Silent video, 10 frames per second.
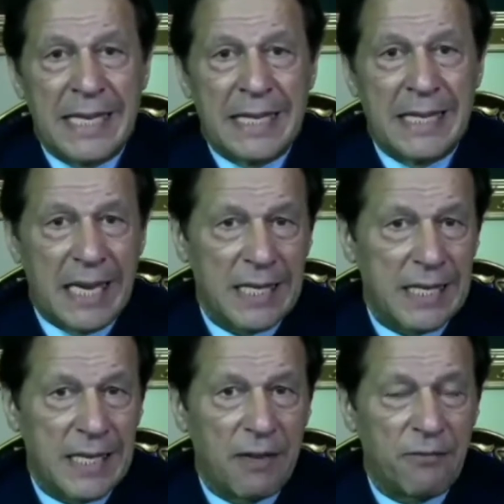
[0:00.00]

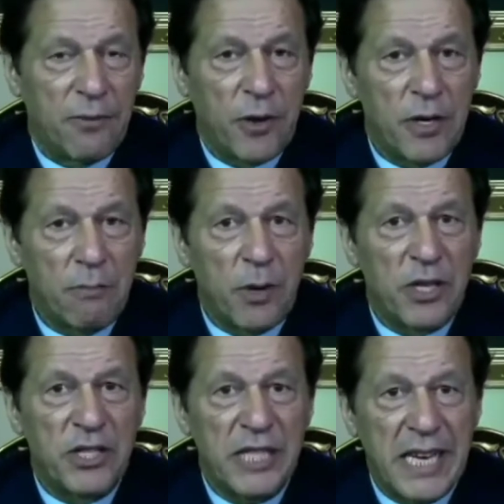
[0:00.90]
Thus, our foreign
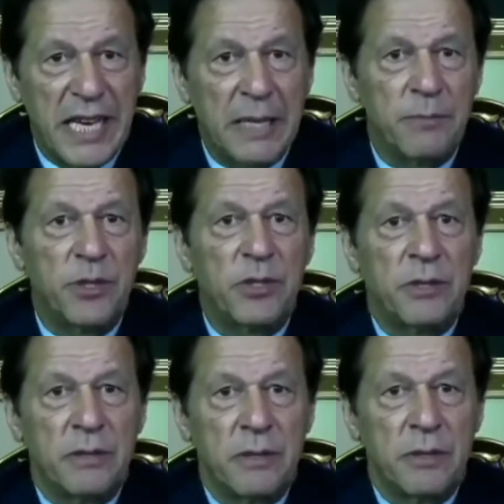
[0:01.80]
policy aims
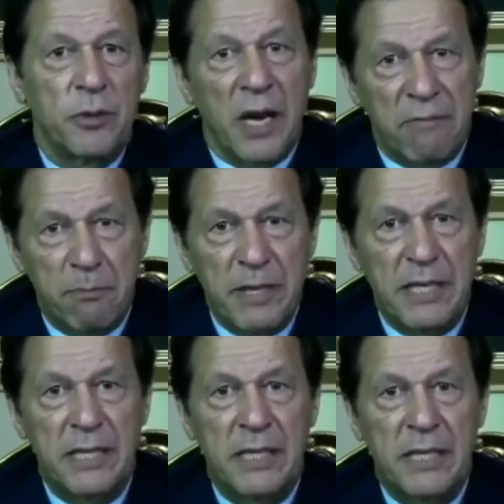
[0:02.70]
to have
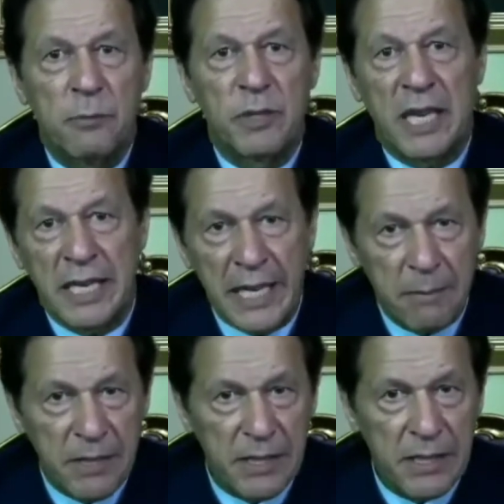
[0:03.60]
peace with our
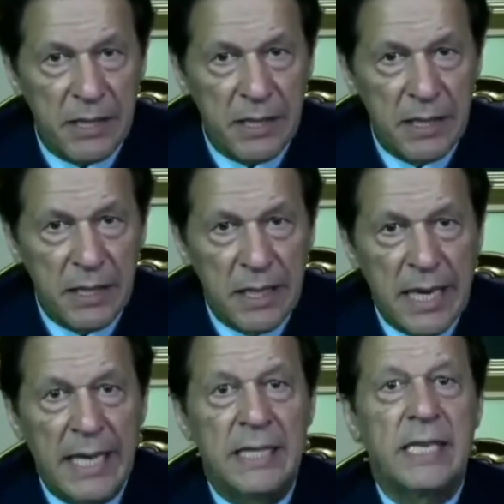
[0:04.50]
neighbors
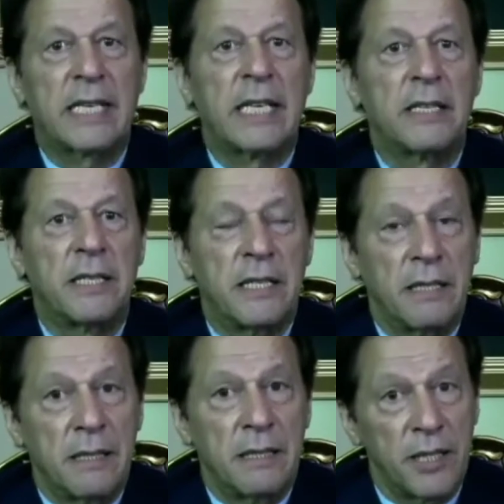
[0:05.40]
and settle
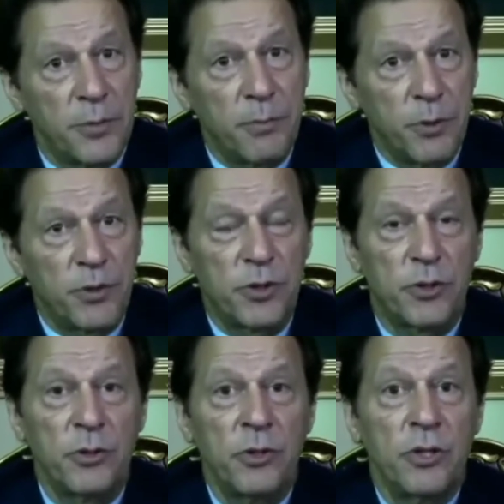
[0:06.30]
disputes
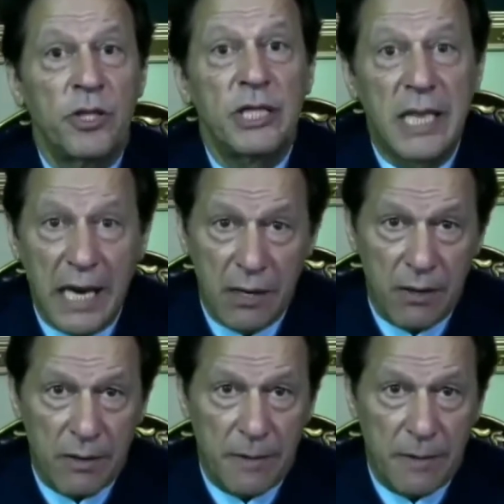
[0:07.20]
through dialogue.